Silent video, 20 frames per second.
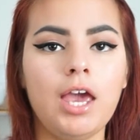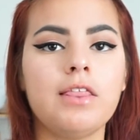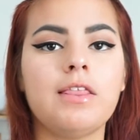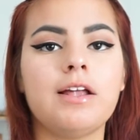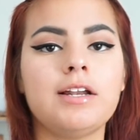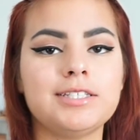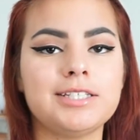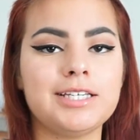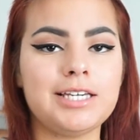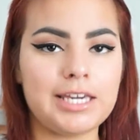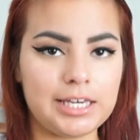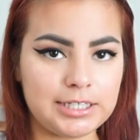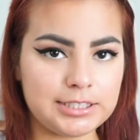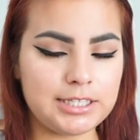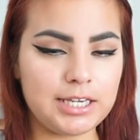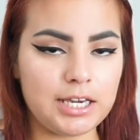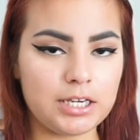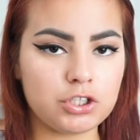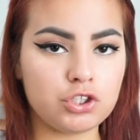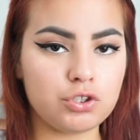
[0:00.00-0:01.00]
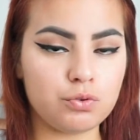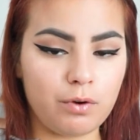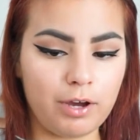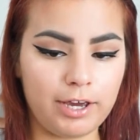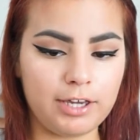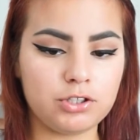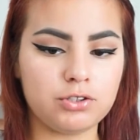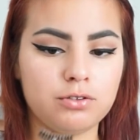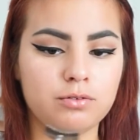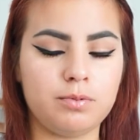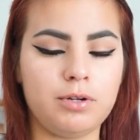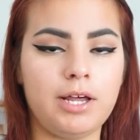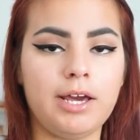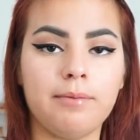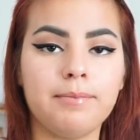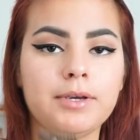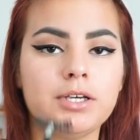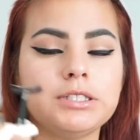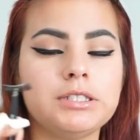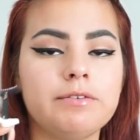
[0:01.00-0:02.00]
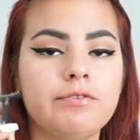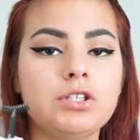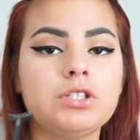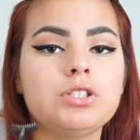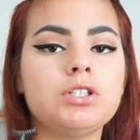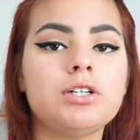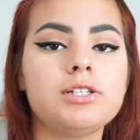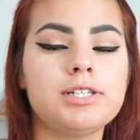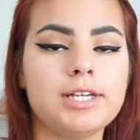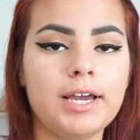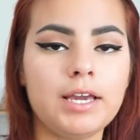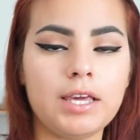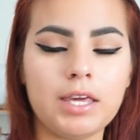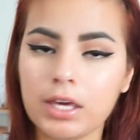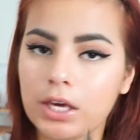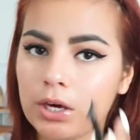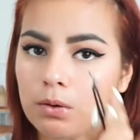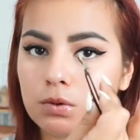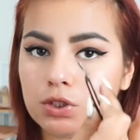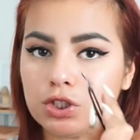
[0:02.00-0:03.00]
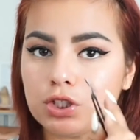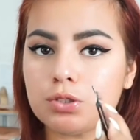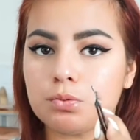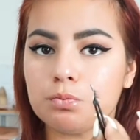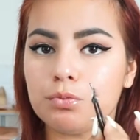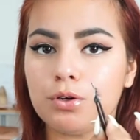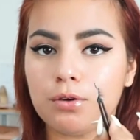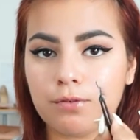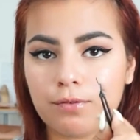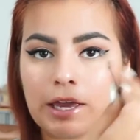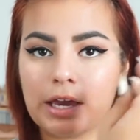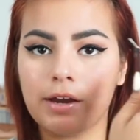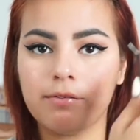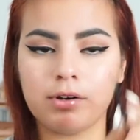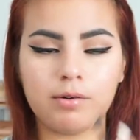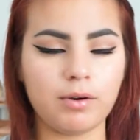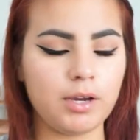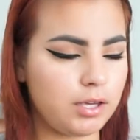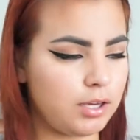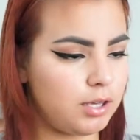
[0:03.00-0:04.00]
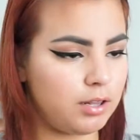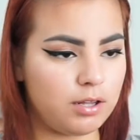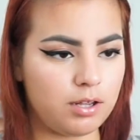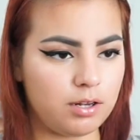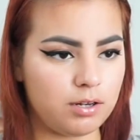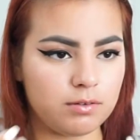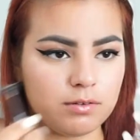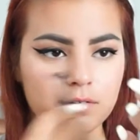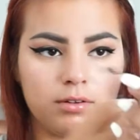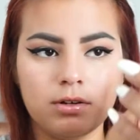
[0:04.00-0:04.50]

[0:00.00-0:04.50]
That is the easiest way to apply it, because if it's not tacky, it will just move everywhere and then